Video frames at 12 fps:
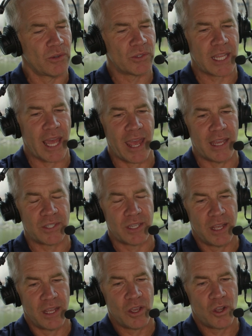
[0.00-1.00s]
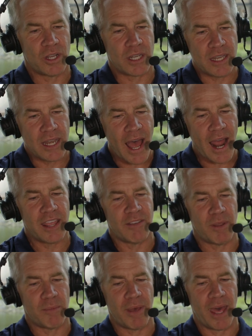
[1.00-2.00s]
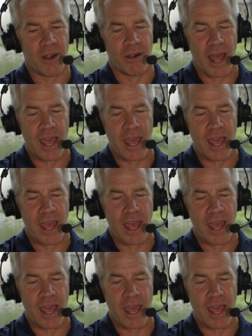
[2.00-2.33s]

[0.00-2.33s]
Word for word: Those guys could not have been better.